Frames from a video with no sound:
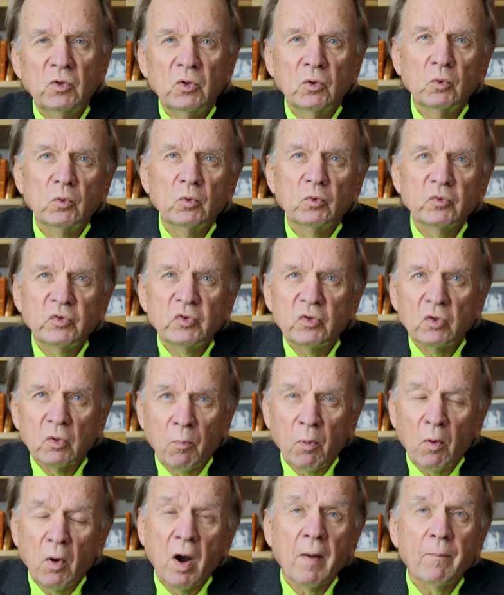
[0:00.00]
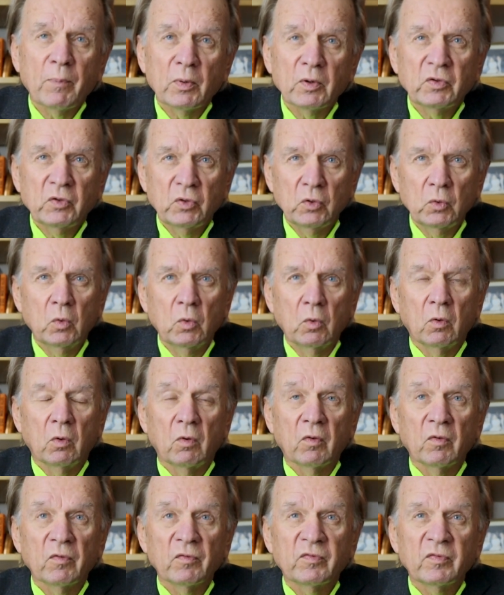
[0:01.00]
use the proper
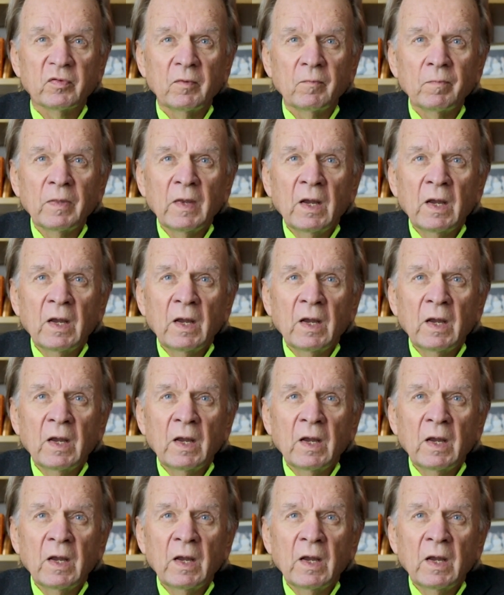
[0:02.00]
tools